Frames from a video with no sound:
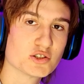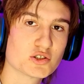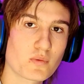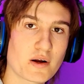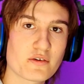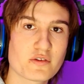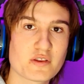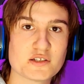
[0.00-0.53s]
So
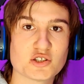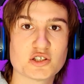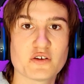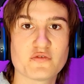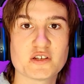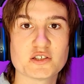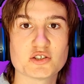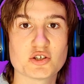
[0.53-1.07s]
rather than
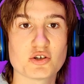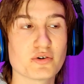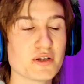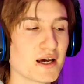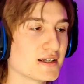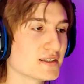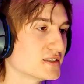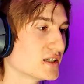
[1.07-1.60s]
shifting to your
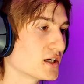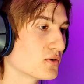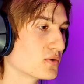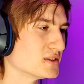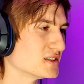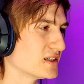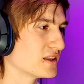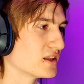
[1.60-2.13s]
night
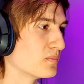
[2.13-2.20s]
sequence in